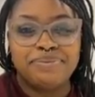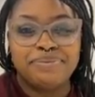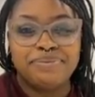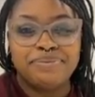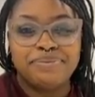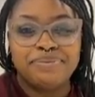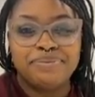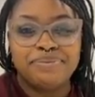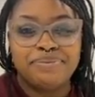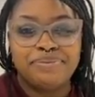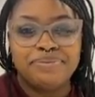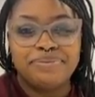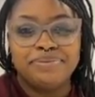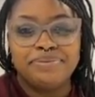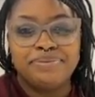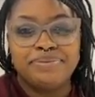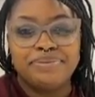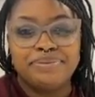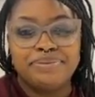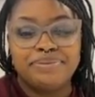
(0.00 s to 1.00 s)

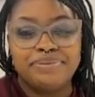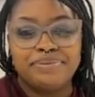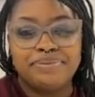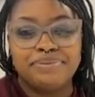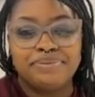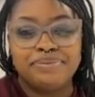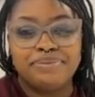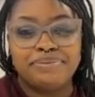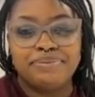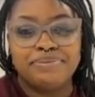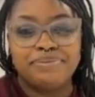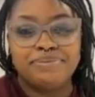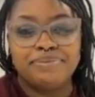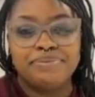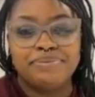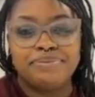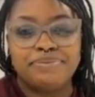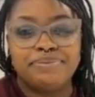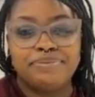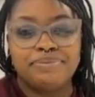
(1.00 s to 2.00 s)

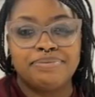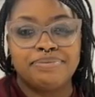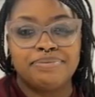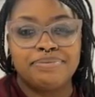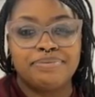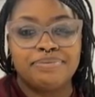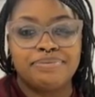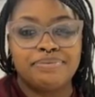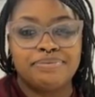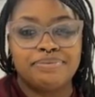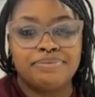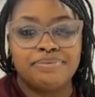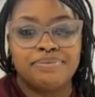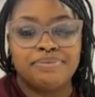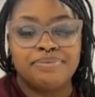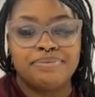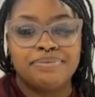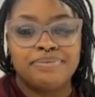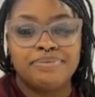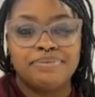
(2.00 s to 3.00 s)

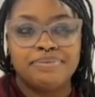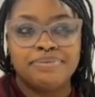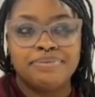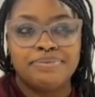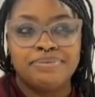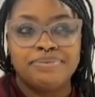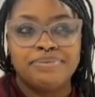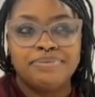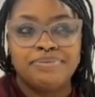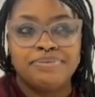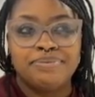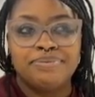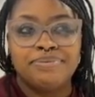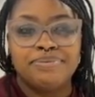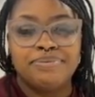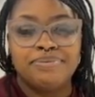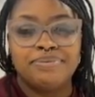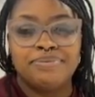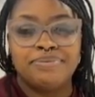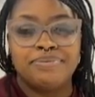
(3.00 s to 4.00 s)

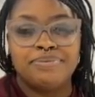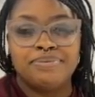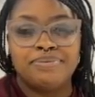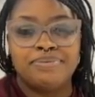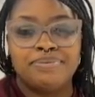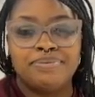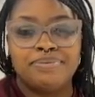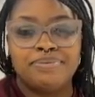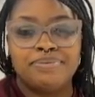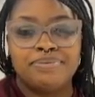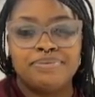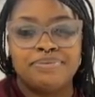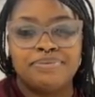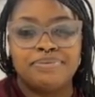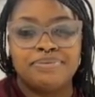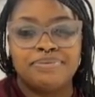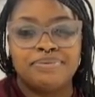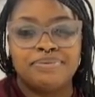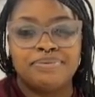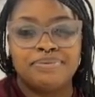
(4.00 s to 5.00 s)

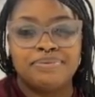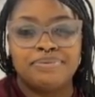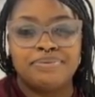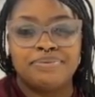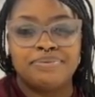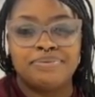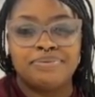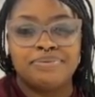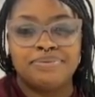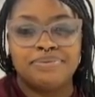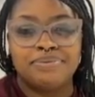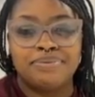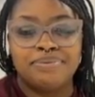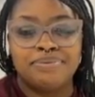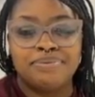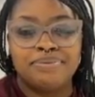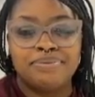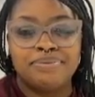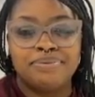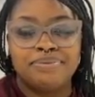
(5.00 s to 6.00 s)

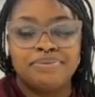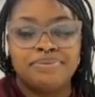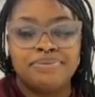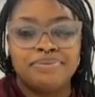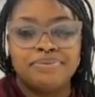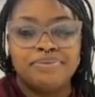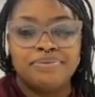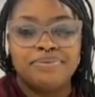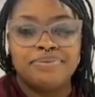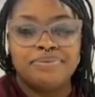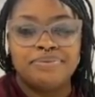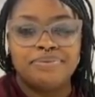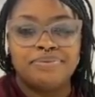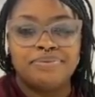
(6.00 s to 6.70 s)
[no speech]